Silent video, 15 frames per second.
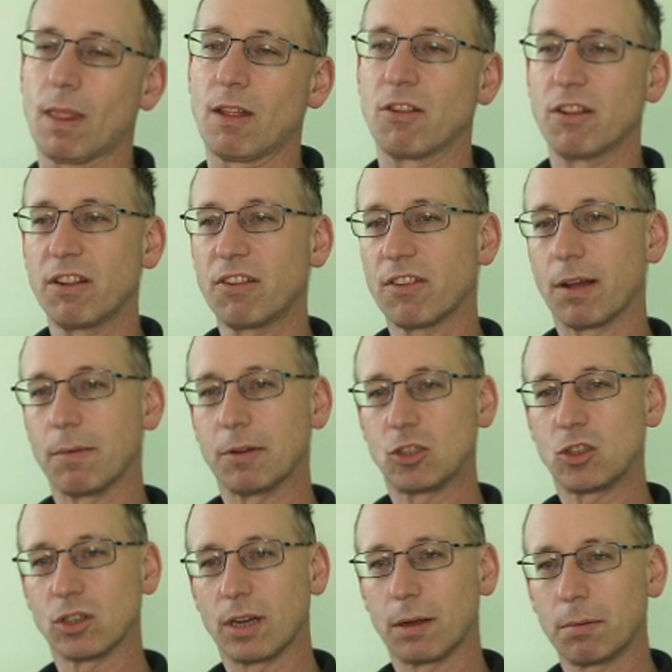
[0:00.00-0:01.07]
So this time it
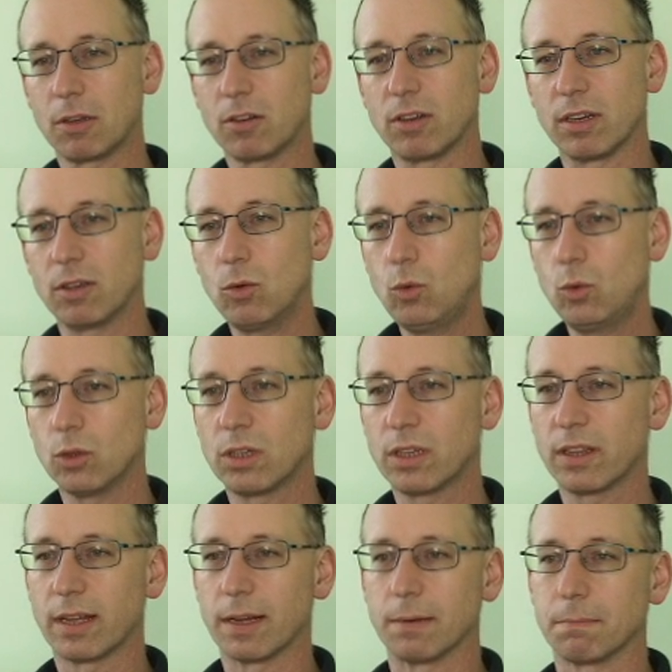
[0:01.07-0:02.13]
should upload it. Ooh, look
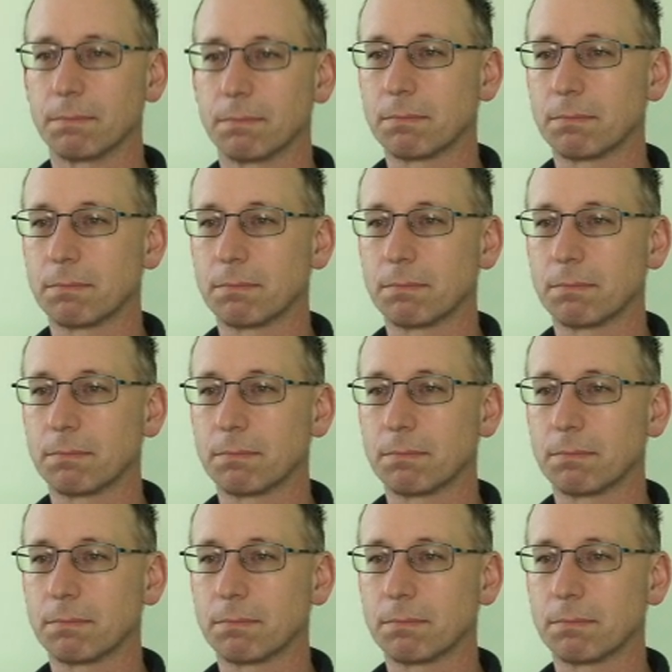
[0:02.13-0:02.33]
at that.